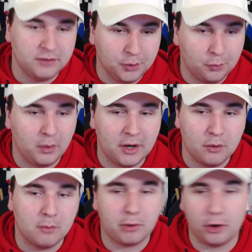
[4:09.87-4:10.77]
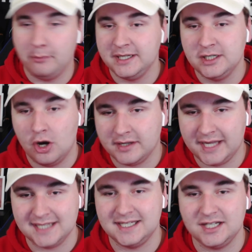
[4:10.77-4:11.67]
You will probably not
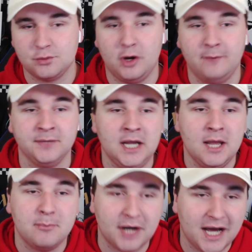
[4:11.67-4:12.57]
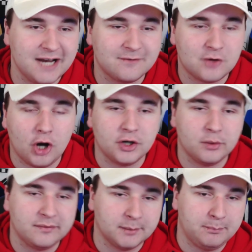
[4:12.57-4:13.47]
guess this one, but I have gone
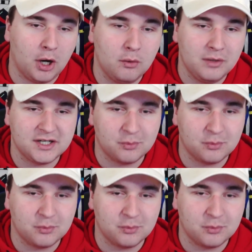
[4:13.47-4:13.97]
with the Polish